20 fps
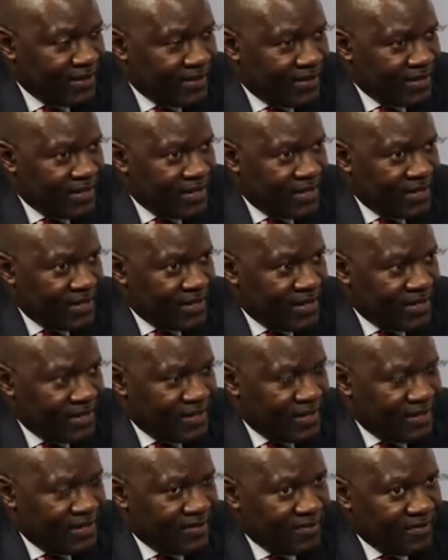
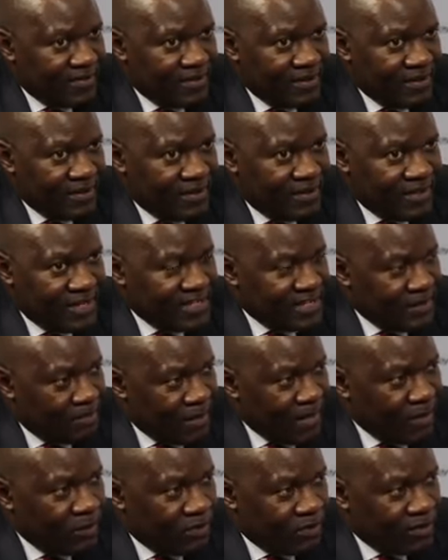There's a
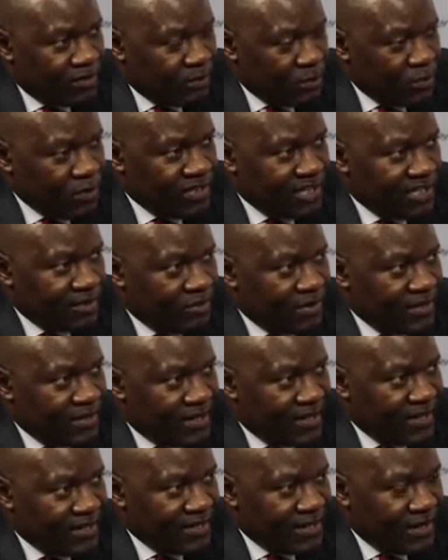pilot project being
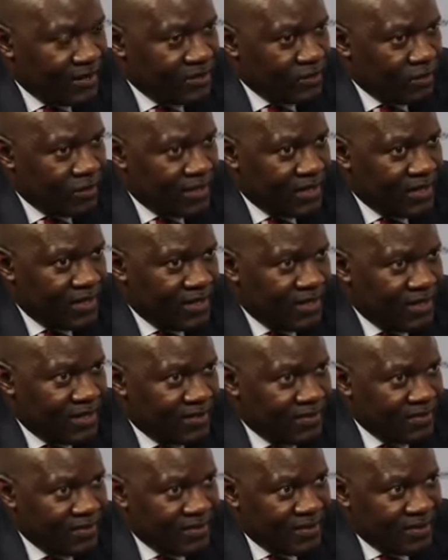carried out where